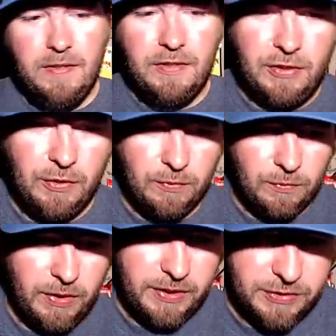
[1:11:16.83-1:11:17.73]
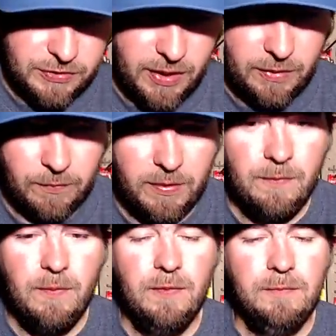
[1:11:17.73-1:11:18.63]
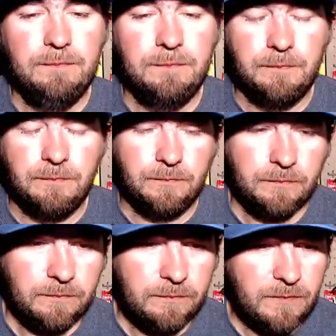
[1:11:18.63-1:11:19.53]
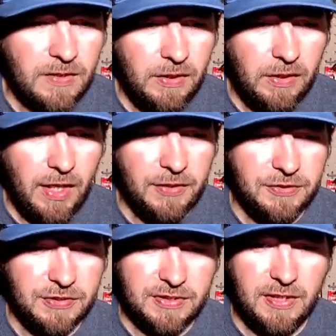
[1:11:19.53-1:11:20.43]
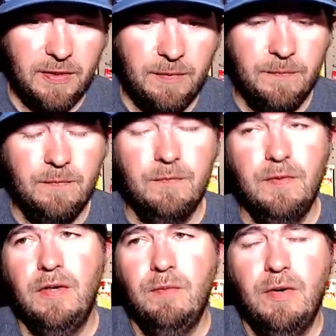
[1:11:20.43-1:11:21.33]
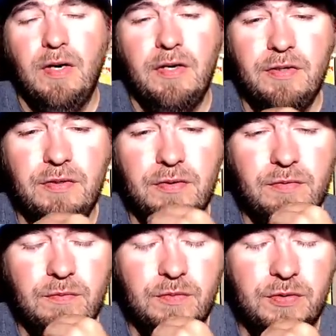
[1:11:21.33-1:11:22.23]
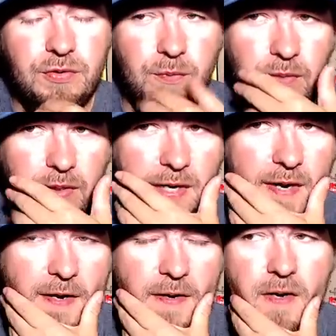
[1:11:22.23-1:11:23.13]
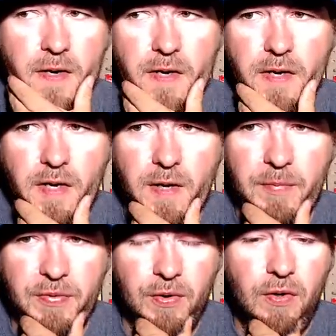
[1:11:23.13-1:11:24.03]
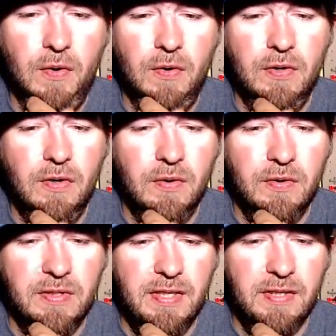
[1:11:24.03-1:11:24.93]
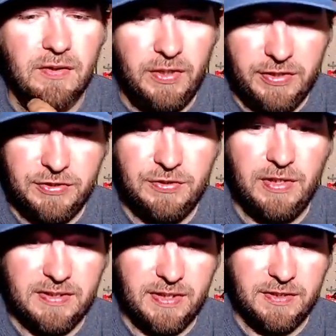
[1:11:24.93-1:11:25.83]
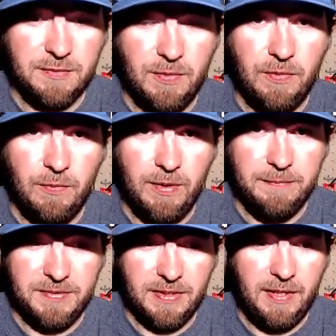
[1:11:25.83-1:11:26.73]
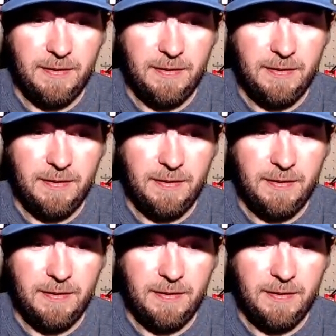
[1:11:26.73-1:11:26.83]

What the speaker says: Google Lucky Strike Ringworm. I used to sell them where I used to work at. But they're hard to get. Lucky Strike sells them on their website.